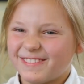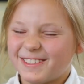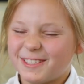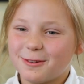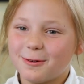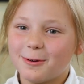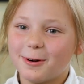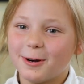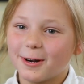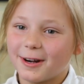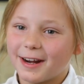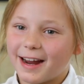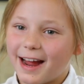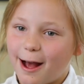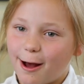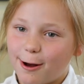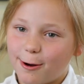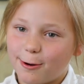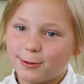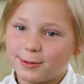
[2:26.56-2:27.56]
To her
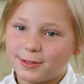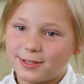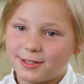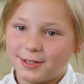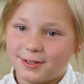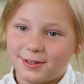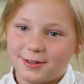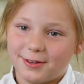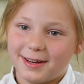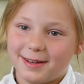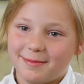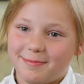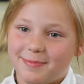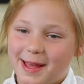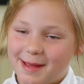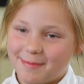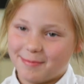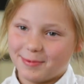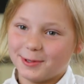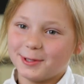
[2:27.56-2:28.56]
house to grade
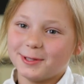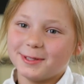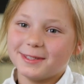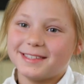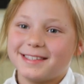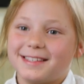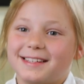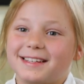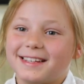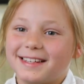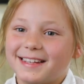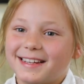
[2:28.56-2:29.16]
papers.